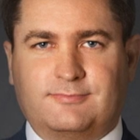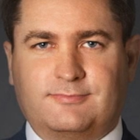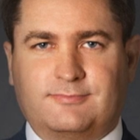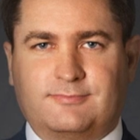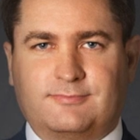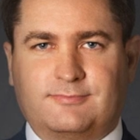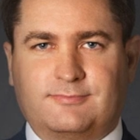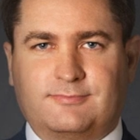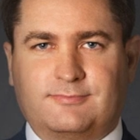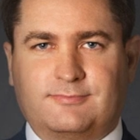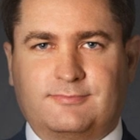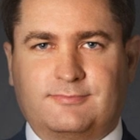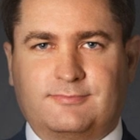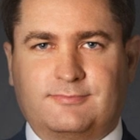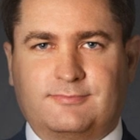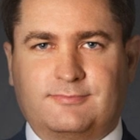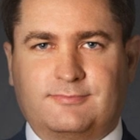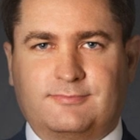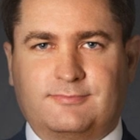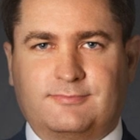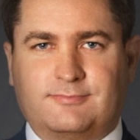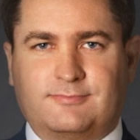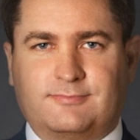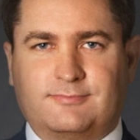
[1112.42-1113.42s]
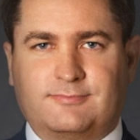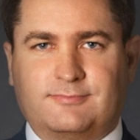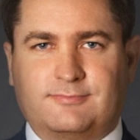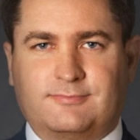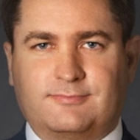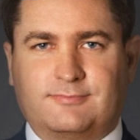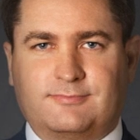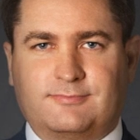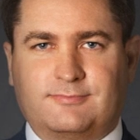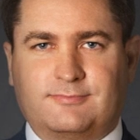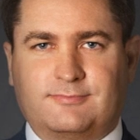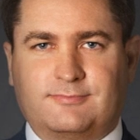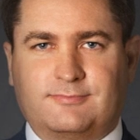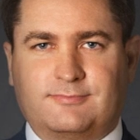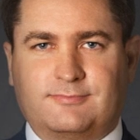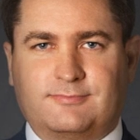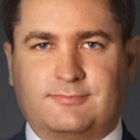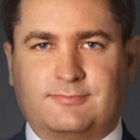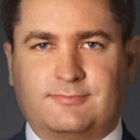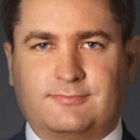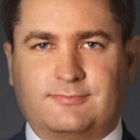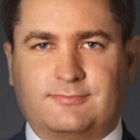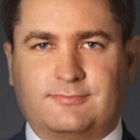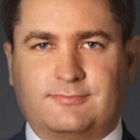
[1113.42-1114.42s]

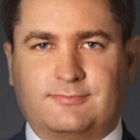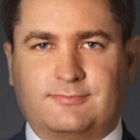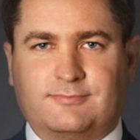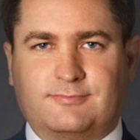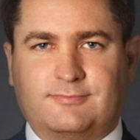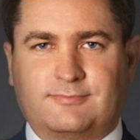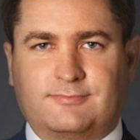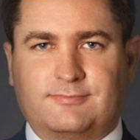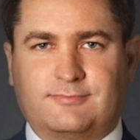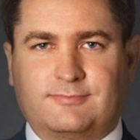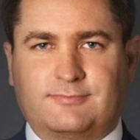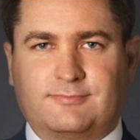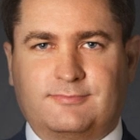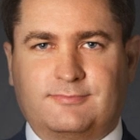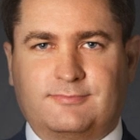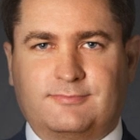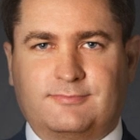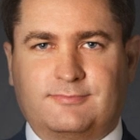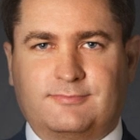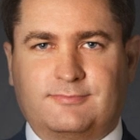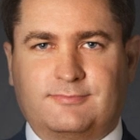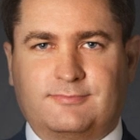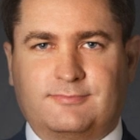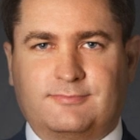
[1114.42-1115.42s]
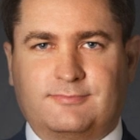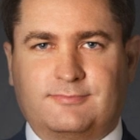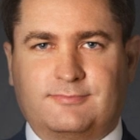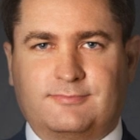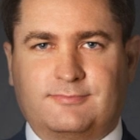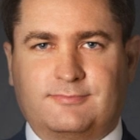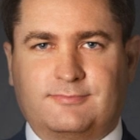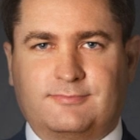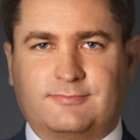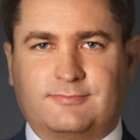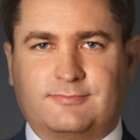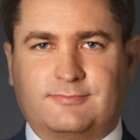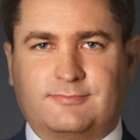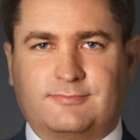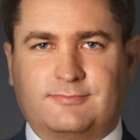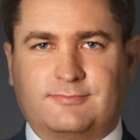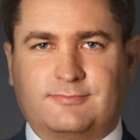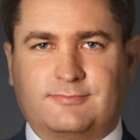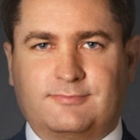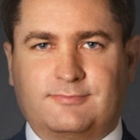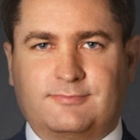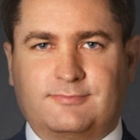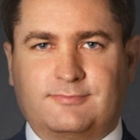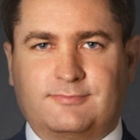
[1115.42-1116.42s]

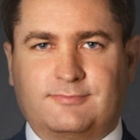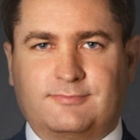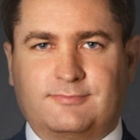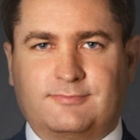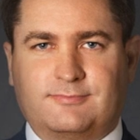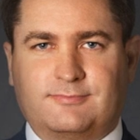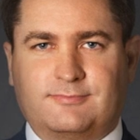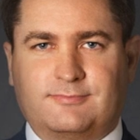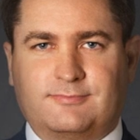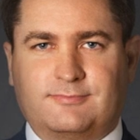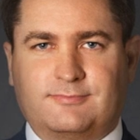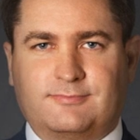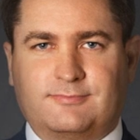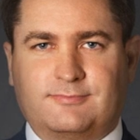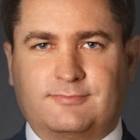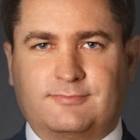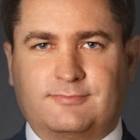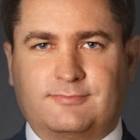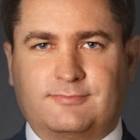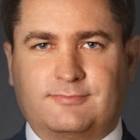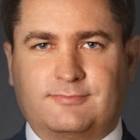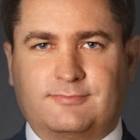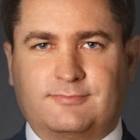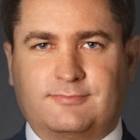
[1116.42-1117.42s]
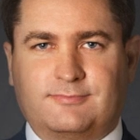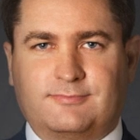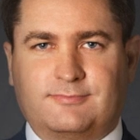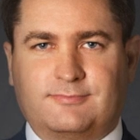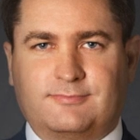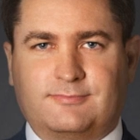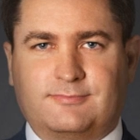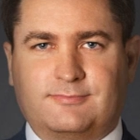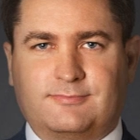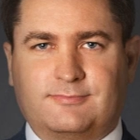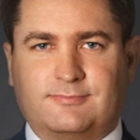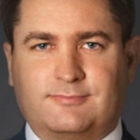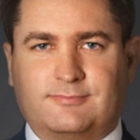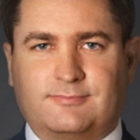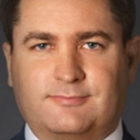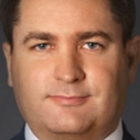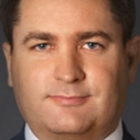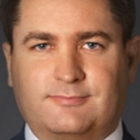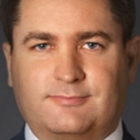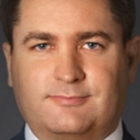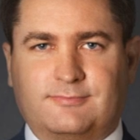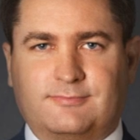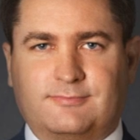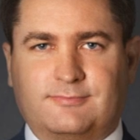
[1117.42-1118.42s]

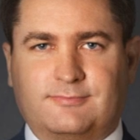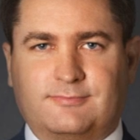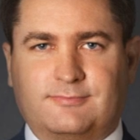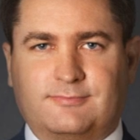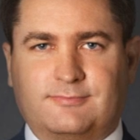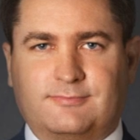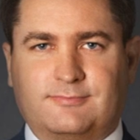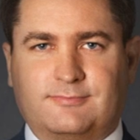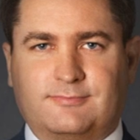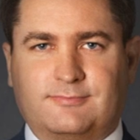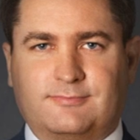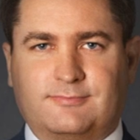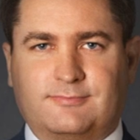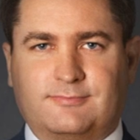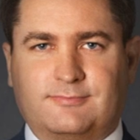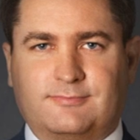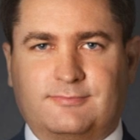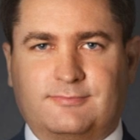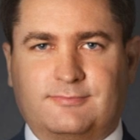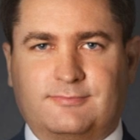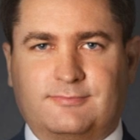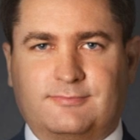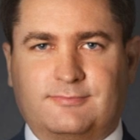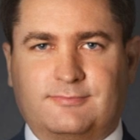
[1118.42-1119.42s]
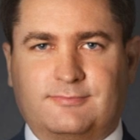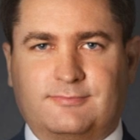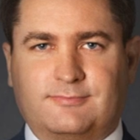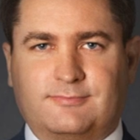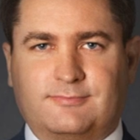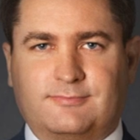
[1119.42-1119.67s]
(no lip movement)